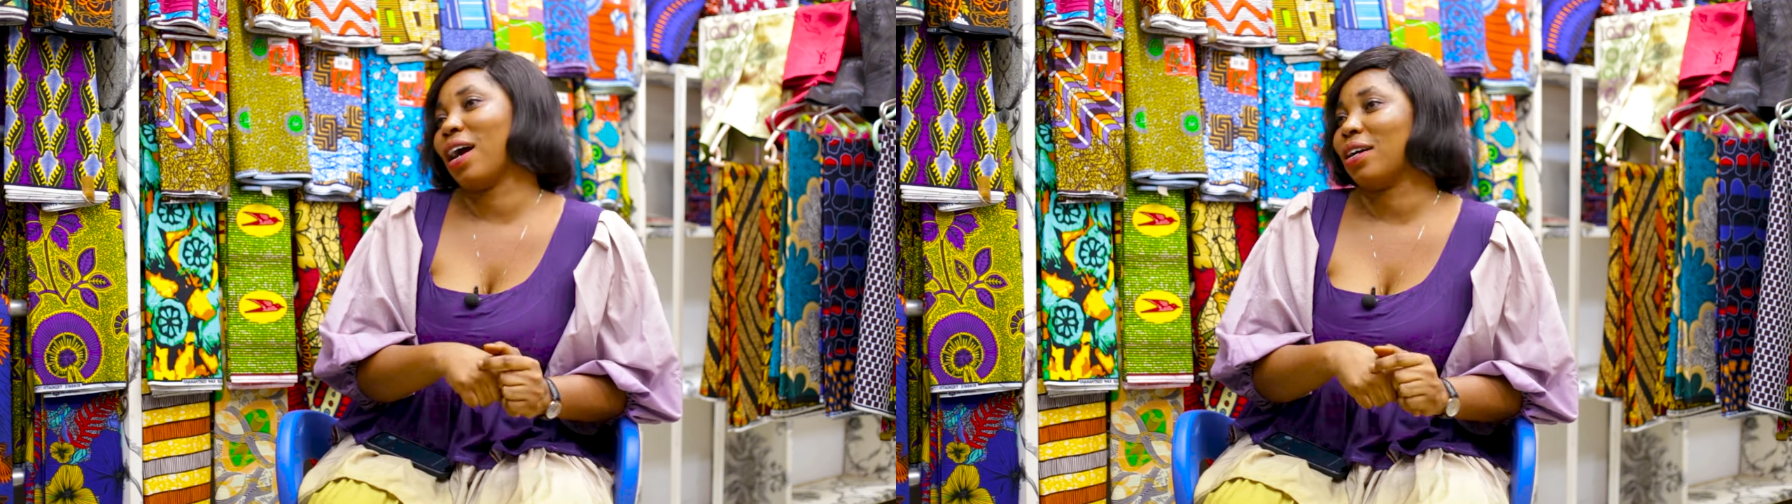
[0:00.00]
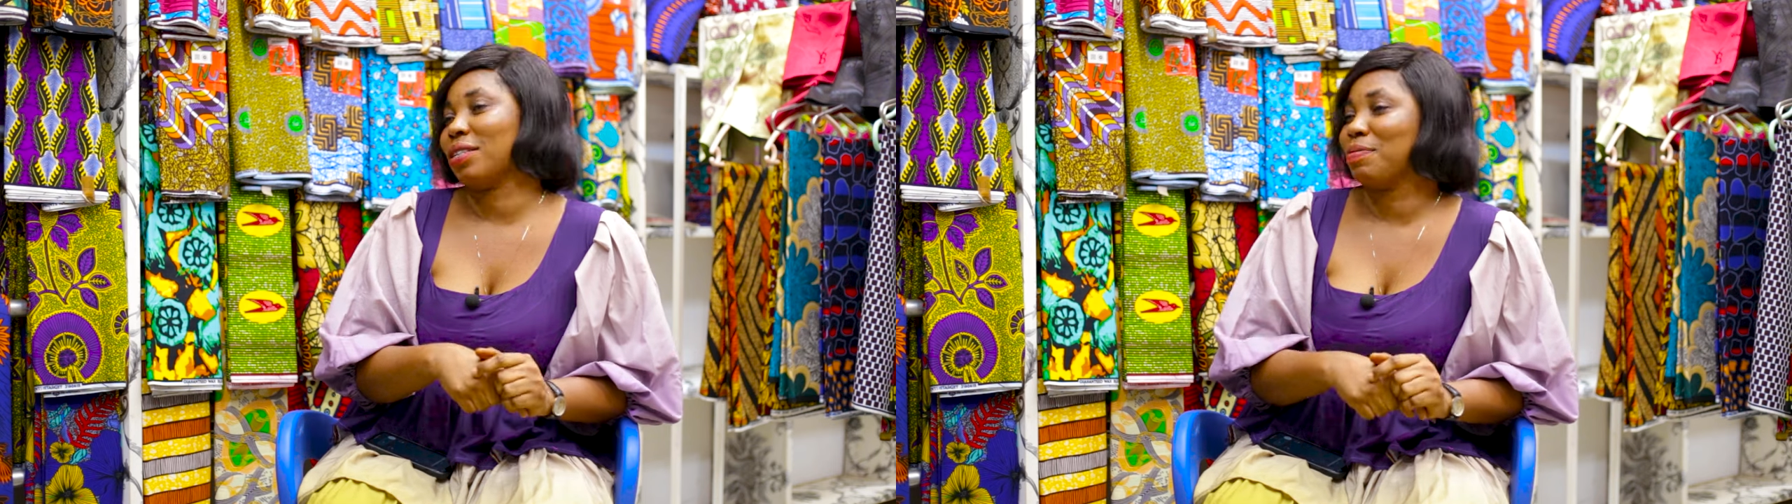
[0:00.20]

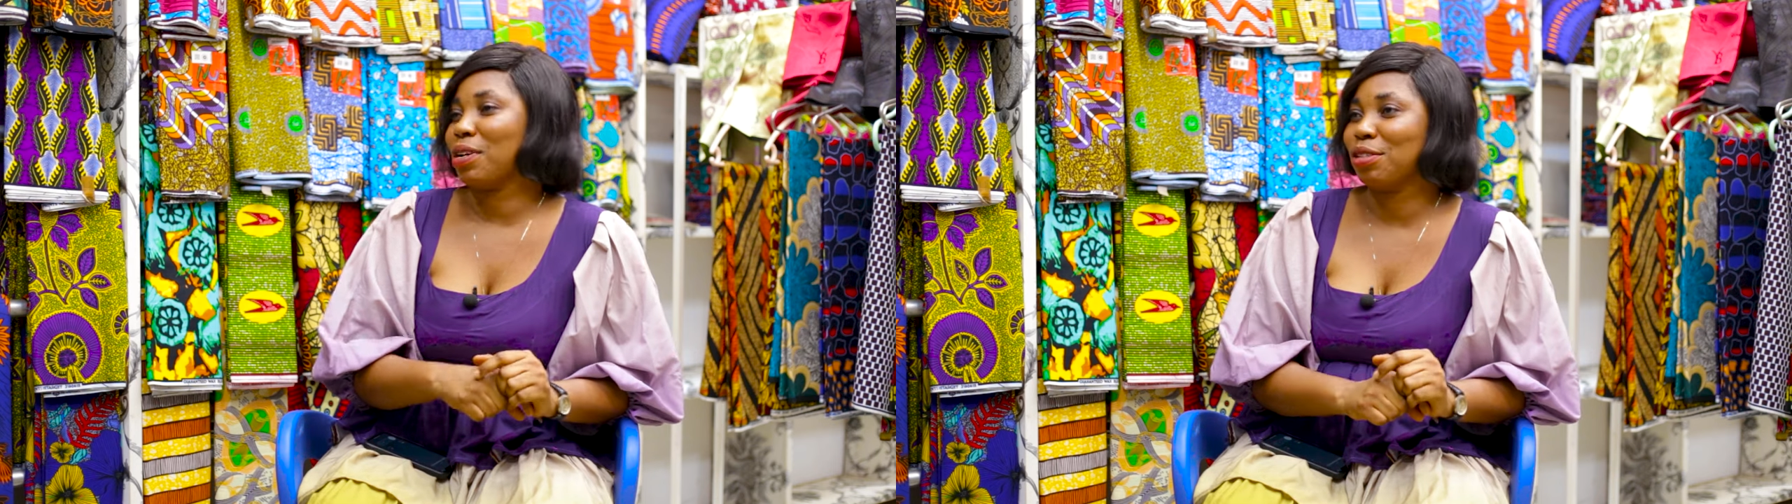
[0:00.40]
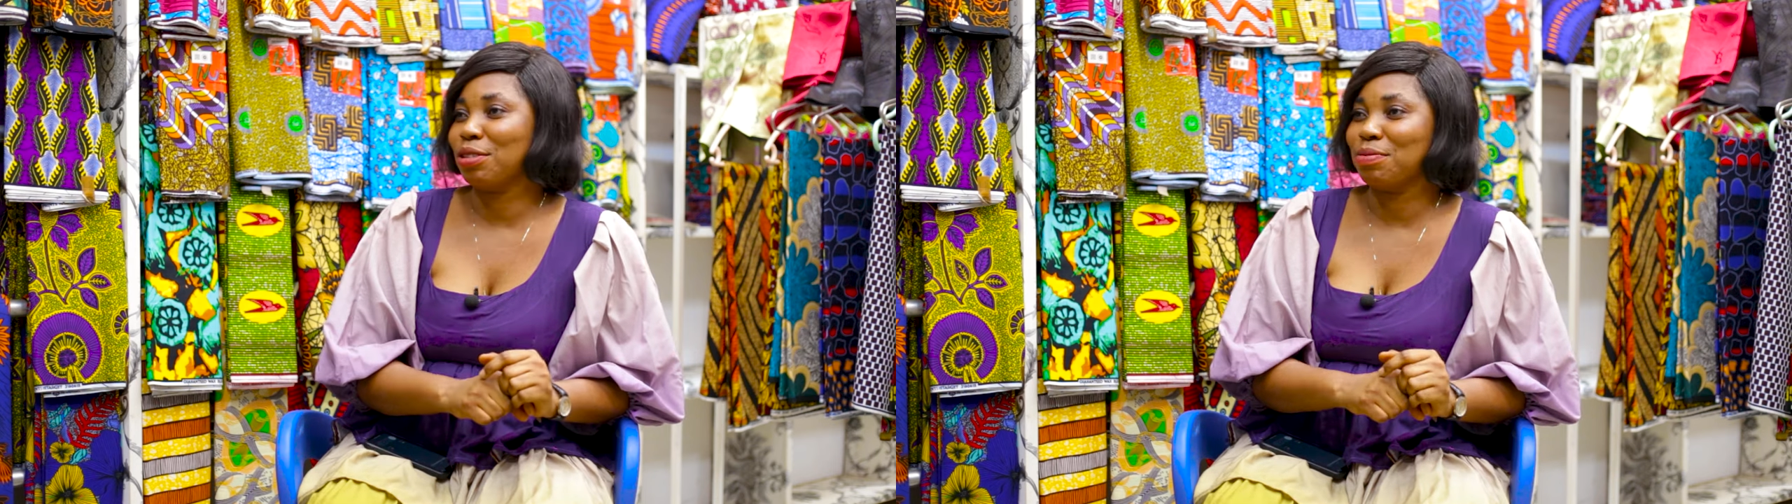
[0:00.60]

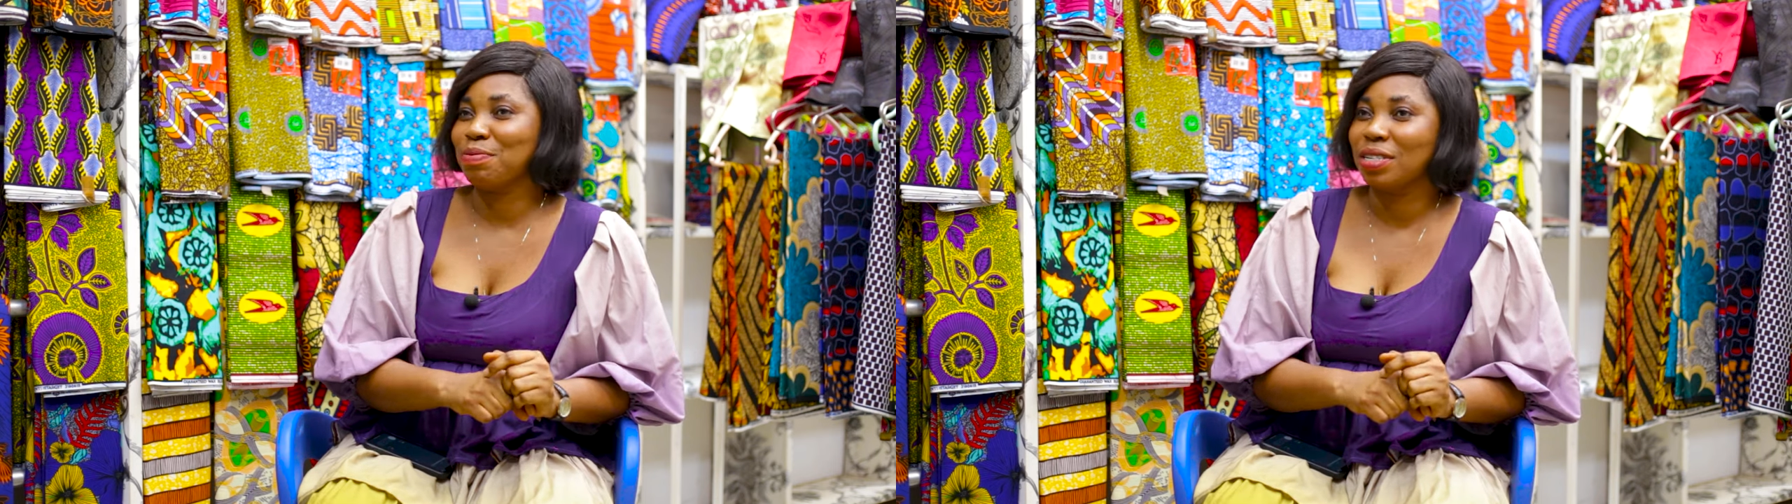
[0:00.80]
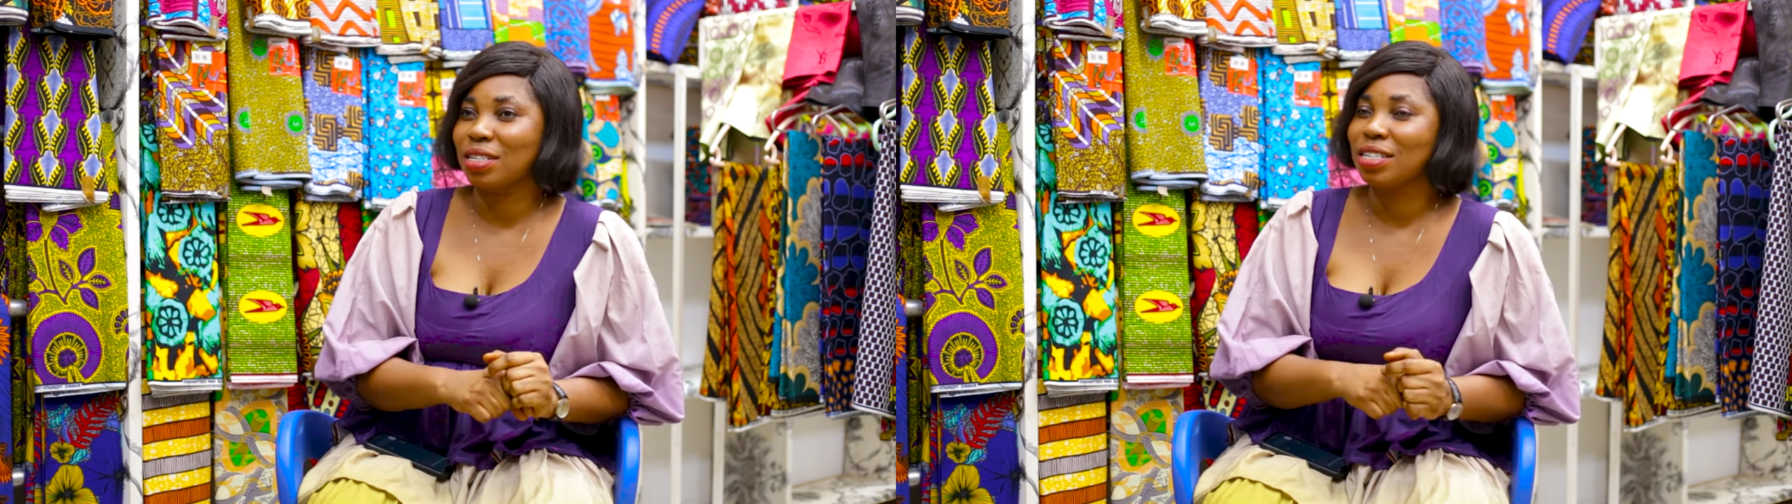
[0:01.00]
husband to
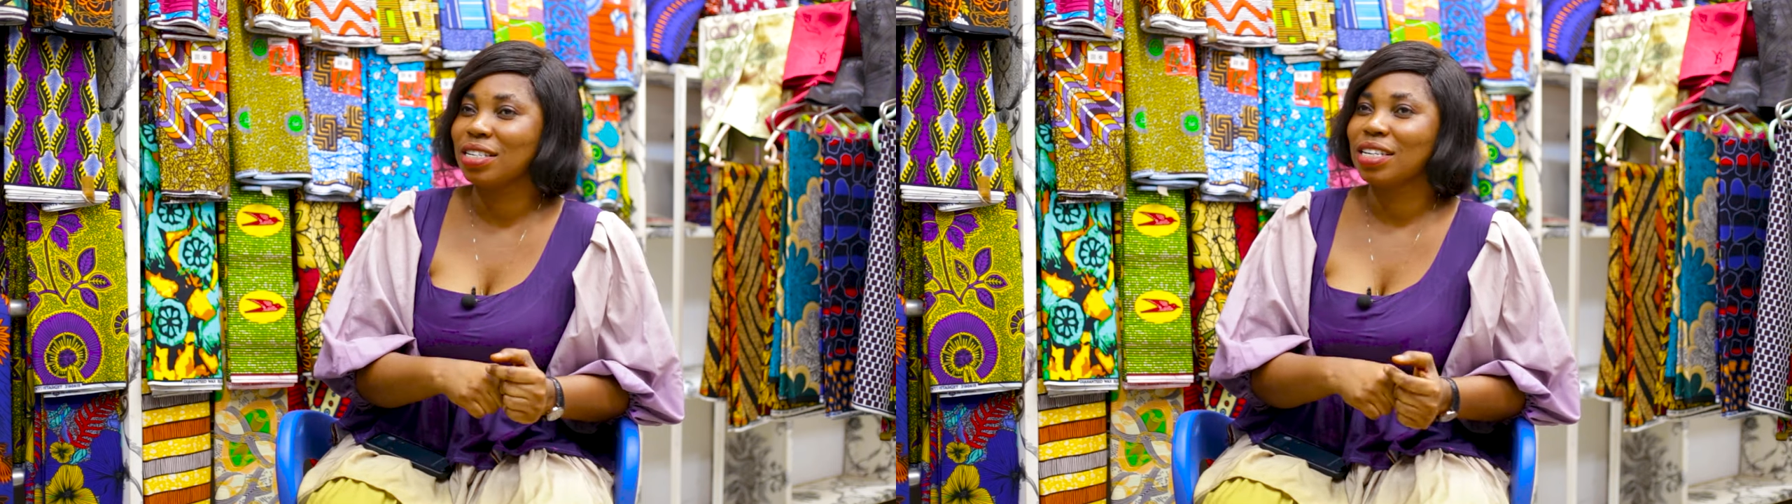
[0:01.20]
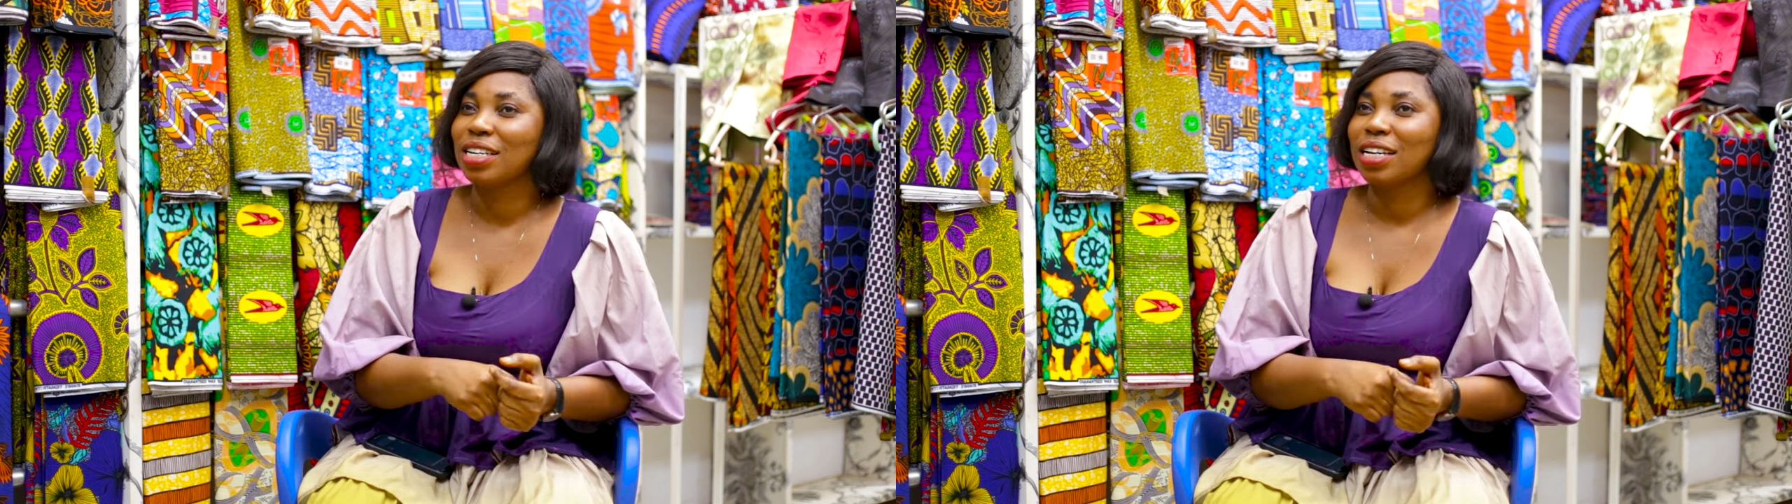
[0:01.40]
be,
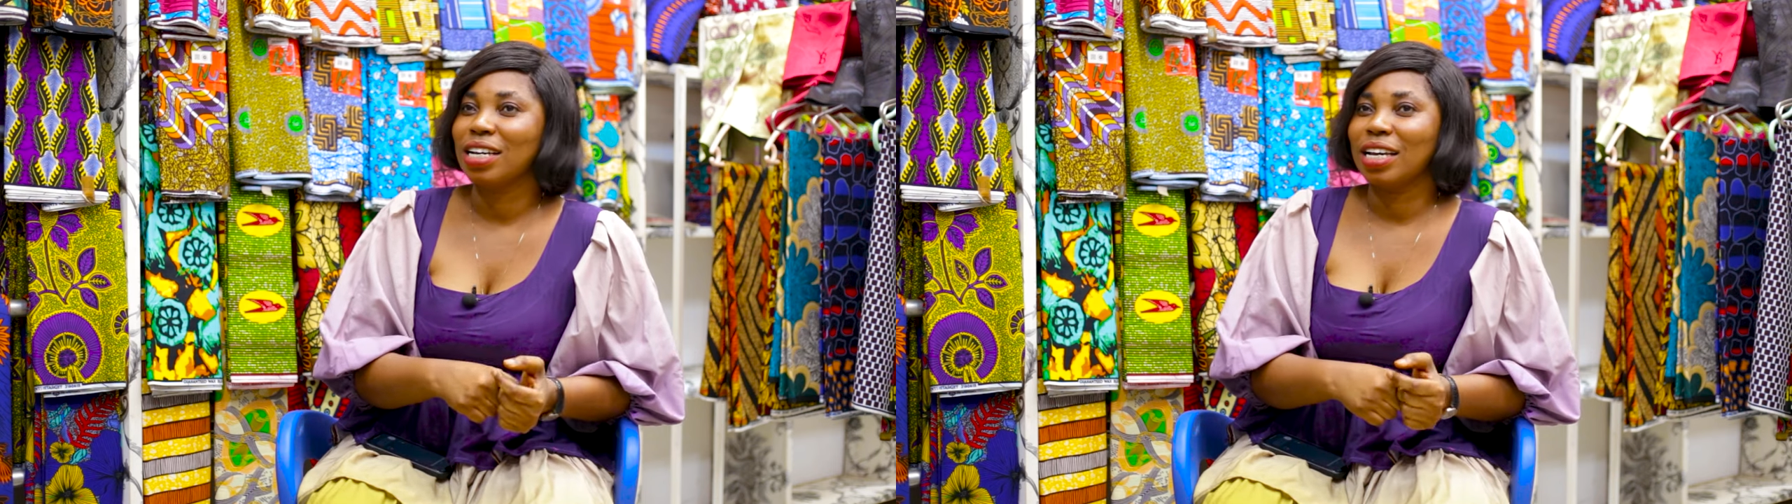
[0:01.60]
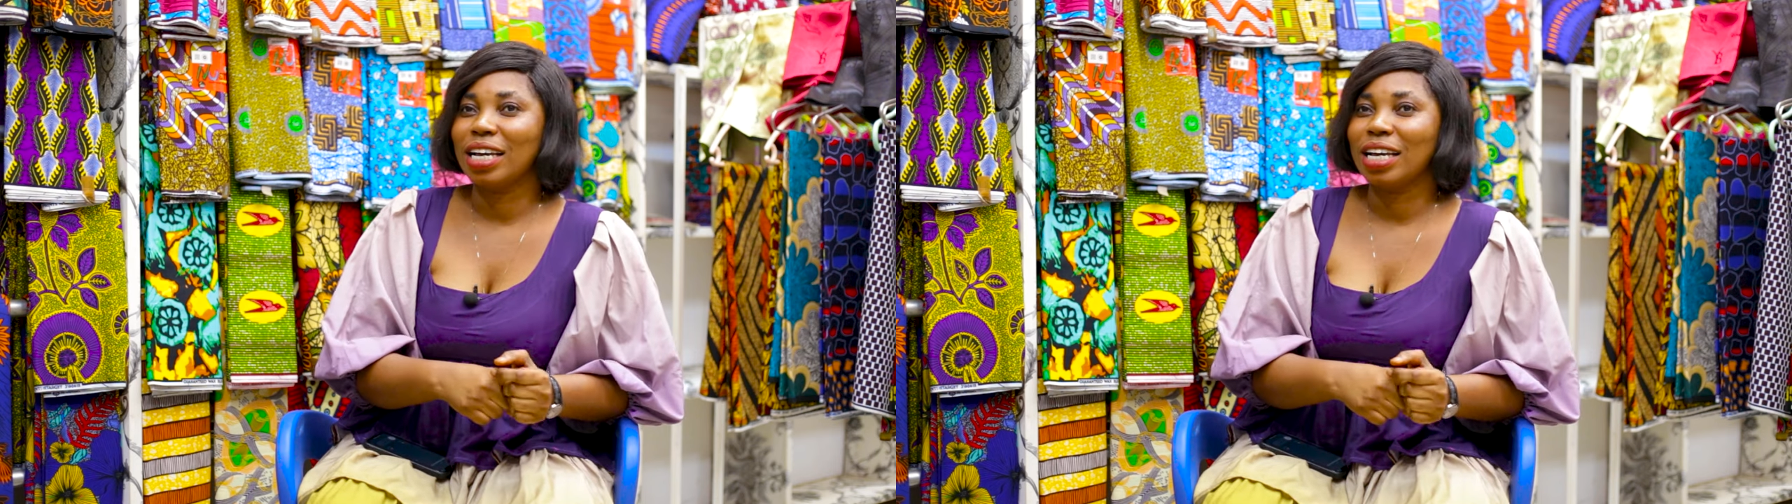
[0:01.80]
mm.